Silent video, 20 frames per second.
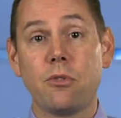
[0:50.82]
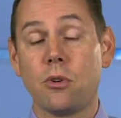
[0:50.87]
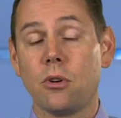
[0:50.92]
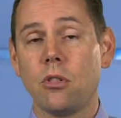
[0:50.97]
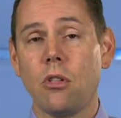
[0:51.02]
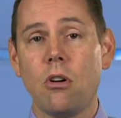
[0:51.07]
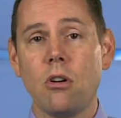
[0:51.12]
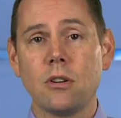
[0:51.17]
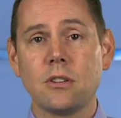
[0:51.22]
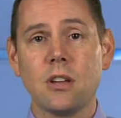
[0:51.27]
for a
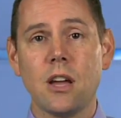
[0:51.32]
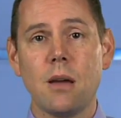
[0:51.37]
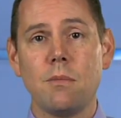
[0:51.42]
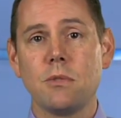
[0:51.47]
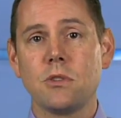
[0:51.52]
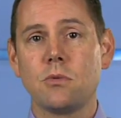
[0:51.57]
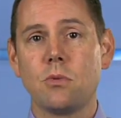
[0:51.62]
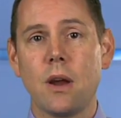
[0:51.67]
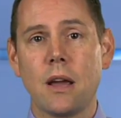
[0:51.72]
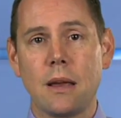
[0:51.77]
long time
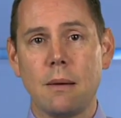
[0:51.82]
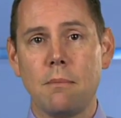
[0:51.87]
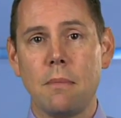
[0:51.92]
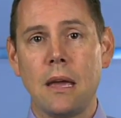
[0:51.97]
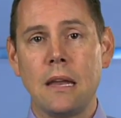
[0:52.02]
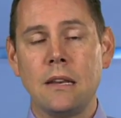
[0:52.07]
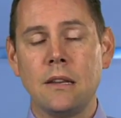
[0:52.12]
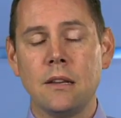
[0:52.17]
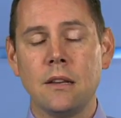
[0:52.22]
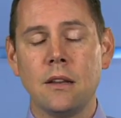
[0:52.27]
is
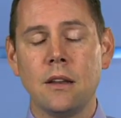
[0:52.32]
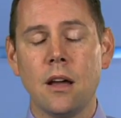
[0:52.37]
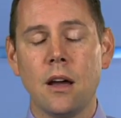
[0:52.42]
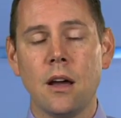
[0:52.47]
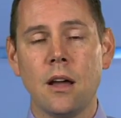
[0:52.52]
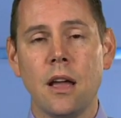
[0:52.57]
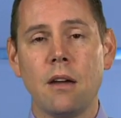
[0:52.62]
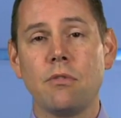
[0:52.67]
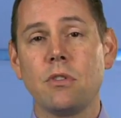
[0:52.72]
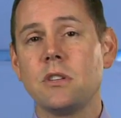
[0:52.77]
recommended
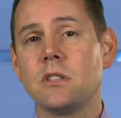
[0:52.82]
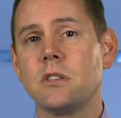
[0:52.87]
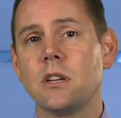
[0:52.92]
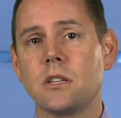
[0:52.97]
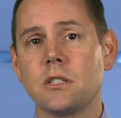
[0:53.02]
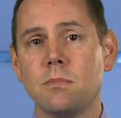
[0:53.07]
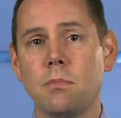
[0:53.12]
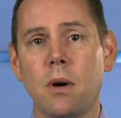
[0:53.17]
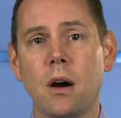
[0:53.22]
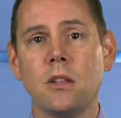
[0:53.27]
uh, every
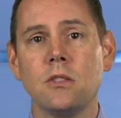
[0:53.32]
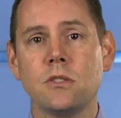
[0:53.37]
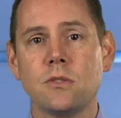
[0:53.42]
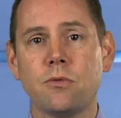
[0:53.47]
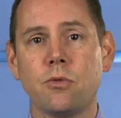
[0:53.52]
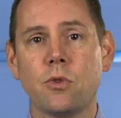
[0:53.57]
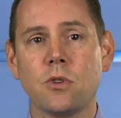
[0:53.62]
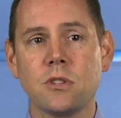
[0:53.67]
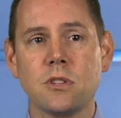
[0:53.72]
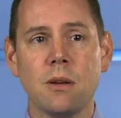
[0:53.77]
six months
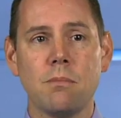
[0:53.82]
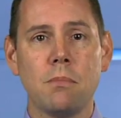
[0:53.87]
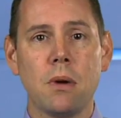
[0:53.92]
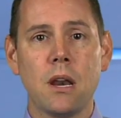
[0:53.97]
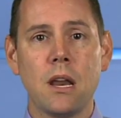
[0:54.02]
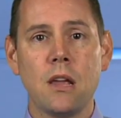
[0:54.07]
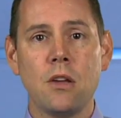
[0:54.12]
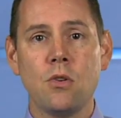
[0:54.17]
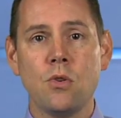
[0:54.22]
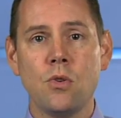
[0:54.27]
for
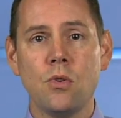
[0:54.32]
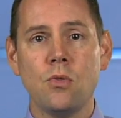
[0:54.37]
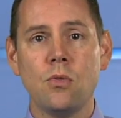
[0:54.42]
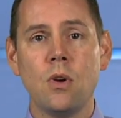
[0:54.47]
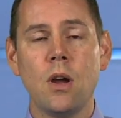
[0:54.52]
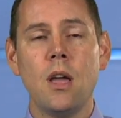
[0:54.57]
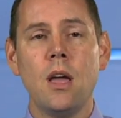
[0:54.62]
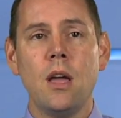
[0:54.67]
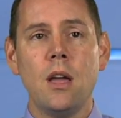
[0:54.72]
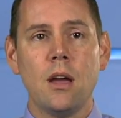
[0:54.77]
somebody
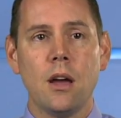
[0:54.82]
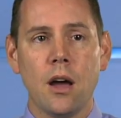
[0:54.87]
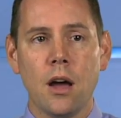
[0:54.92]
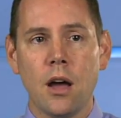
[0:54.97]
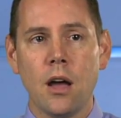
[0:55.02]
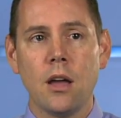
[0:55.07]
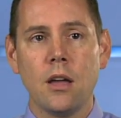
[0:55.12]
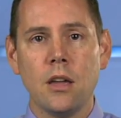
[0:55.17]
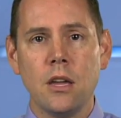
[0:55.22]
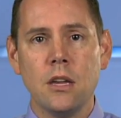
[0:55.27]
who
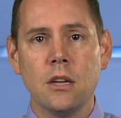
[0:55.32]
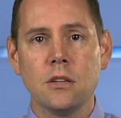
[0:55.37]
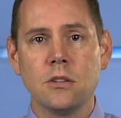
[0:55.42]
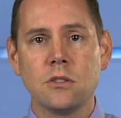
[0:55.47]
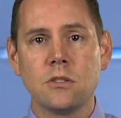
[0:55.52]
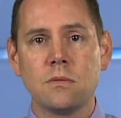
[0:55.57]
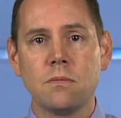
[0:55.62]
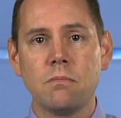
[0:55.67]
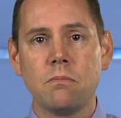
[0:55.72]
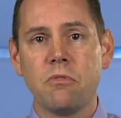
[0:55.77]
uh,
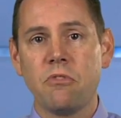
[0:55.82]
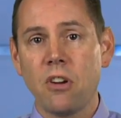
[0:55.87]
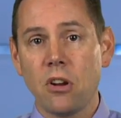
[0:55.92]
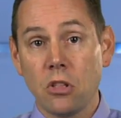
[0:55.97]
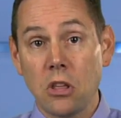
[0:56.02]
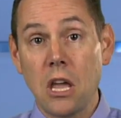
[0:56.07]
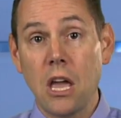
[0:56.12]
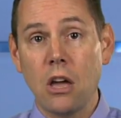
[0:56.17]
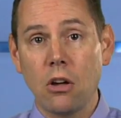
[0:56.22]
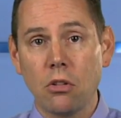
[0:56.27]
is
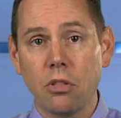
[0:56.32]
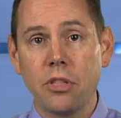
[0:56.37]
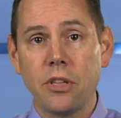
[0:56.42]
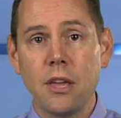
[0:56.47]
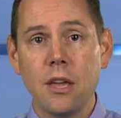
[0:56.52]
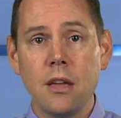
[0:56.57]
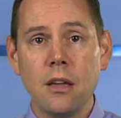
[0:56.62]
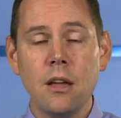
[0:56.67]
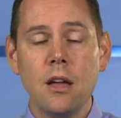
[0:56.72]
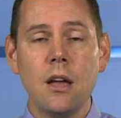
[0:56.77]
fairly
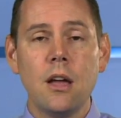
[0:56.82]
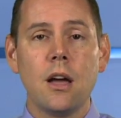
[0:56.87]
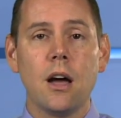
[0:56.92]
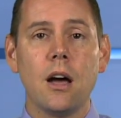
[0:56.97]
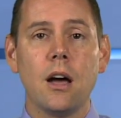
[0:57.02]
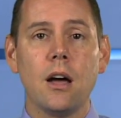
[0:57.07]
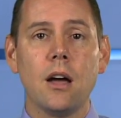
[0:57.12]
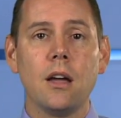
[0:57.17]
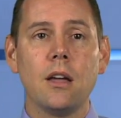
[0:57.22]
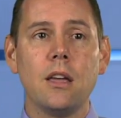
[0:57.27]
healthy.
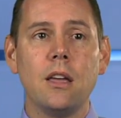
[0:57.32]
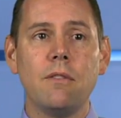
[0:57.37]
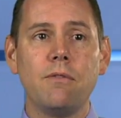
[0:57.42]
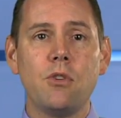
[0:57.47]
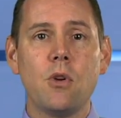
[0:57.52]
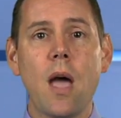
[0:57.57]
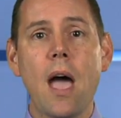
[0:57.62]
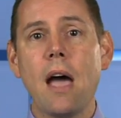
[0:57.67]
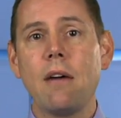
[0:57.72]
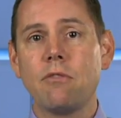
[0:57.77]
Uh,
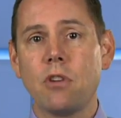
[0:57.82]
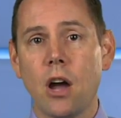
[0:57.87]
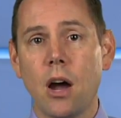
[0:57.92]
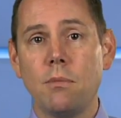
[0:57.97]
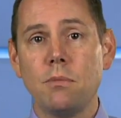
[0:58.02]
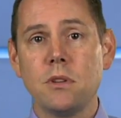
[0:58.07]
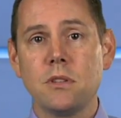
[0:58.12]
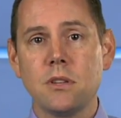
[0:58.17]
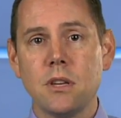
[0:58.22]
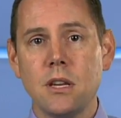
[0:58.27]
if you have
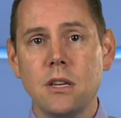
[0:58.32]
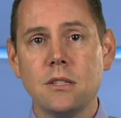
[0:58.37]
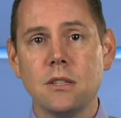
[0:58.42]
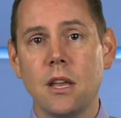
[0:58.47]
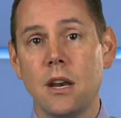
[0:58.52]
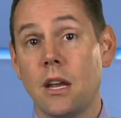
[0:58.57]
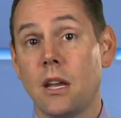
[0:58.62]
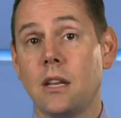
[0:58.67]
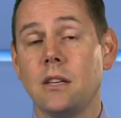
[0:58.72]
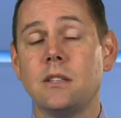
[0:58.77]
gum disease,
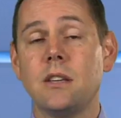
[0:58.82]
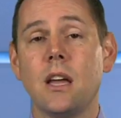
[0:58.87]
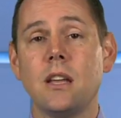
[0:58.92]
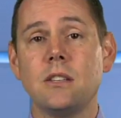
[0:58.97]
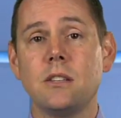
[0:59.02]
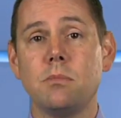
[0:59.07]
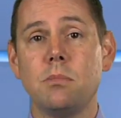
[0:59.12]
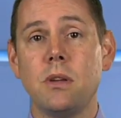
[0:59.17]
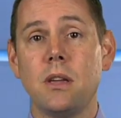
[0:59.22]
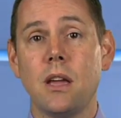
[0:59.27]
then it can
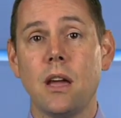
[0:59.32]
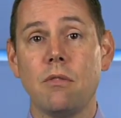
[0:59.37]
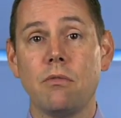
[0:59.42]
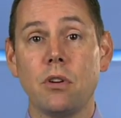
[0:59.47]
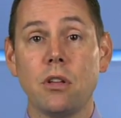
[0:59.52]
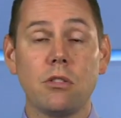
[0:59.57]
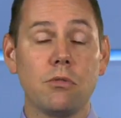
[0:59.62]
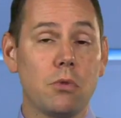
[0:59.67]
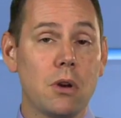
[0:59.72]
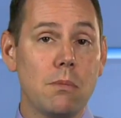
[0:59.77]
tend to be
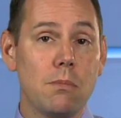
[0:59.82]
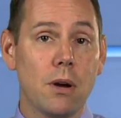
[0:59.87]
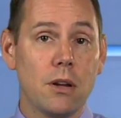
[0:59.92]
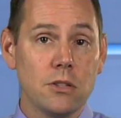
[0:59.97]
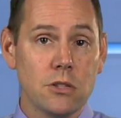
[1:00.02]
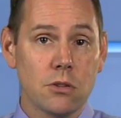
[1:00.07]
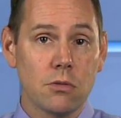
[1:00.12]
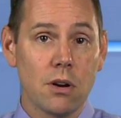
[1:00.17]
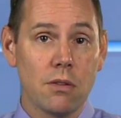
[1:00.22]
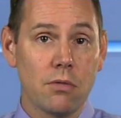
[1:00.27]
every three
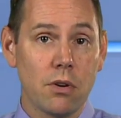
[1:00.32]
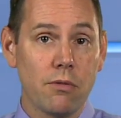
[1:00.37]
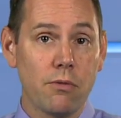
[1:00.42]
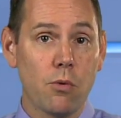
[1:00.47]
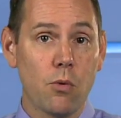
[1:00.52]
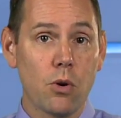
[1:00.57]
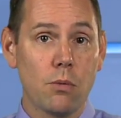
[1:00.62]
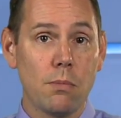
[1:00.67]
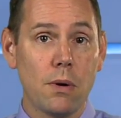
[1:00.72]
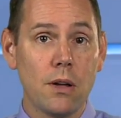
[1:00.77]
months or every
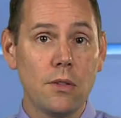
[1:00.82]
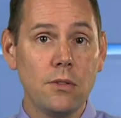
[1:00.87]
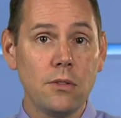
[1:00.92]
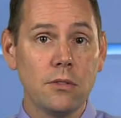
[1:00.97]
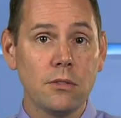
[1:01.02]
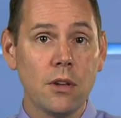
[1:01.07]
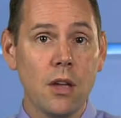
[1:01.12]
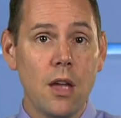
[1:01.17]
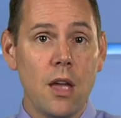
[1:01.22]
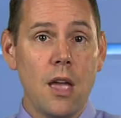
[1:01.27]
four
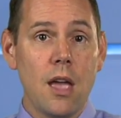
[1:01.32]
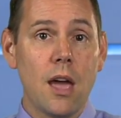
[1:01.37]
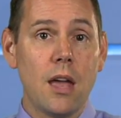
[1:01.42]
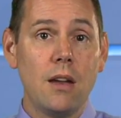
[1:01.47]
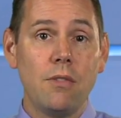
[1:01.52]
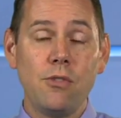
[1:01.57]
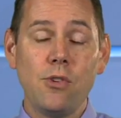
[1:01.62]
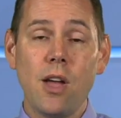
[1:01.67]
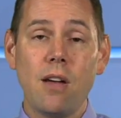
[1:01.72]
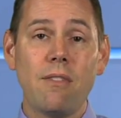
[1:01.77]
months.
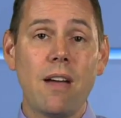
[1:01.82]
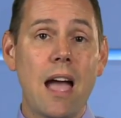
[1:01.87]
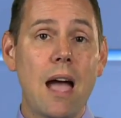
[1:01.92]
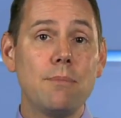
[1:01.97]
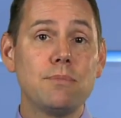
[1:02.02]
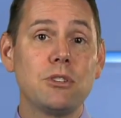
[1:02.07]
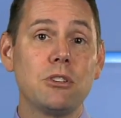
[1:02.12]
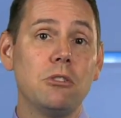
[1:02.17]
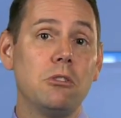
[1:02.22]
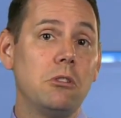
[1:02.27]
And if you have
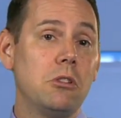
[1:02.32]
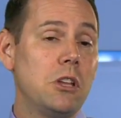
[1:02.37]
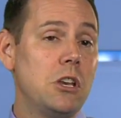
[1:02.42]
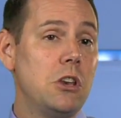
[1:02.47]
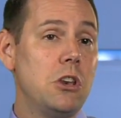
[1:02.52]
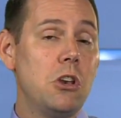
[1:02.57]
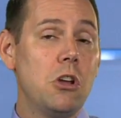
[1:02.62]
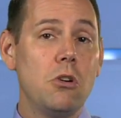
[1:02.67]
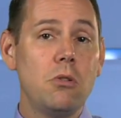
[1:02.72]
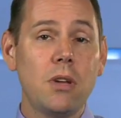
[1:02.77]
absolutely
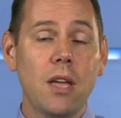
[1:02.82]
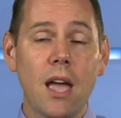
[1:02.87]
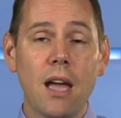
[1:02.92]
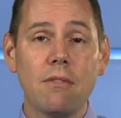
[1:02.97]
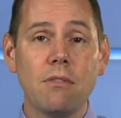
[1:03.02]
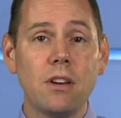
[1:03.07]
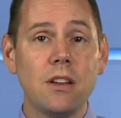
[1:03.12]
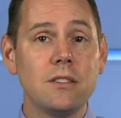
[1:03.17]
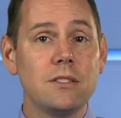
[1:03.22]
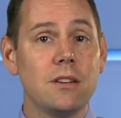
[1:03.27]
no
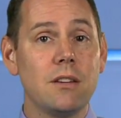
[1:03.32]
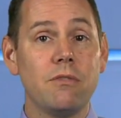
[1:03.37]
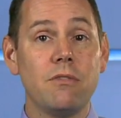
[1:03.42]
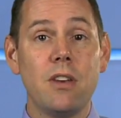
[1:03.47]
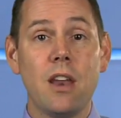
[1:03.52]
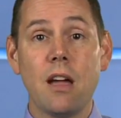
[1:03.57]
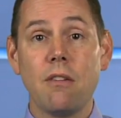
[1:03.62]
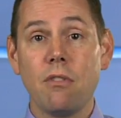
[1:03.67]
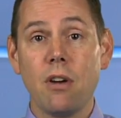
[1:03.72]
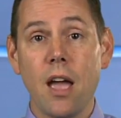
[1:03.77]
cavities and have
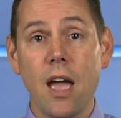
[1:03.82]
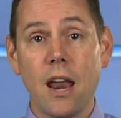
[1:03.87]
never